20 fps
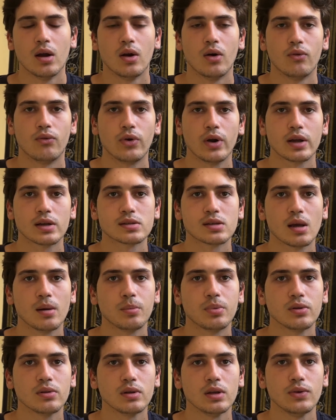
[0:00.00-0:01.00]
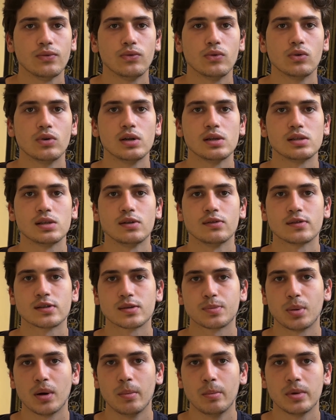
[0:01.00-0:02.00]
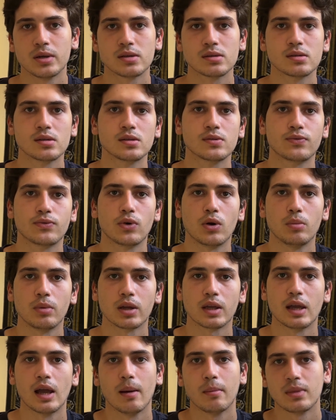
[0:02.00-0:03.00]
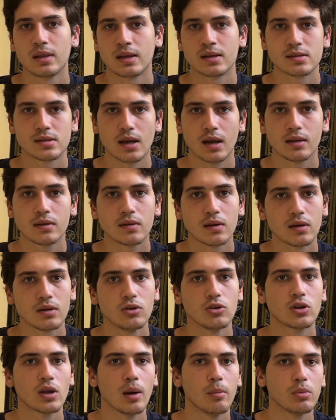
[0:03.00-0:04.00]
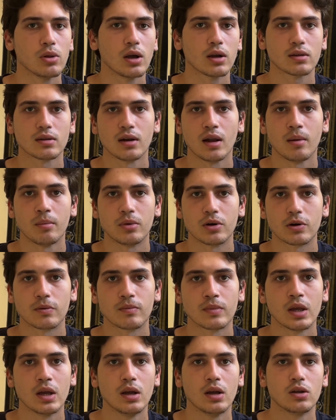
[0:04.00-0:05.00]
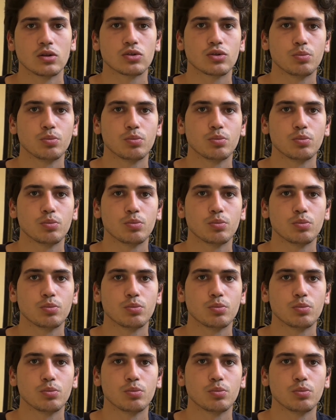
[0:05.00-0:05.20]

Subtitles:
For example, if you receive spam messages from a gambling site, you can block the number. To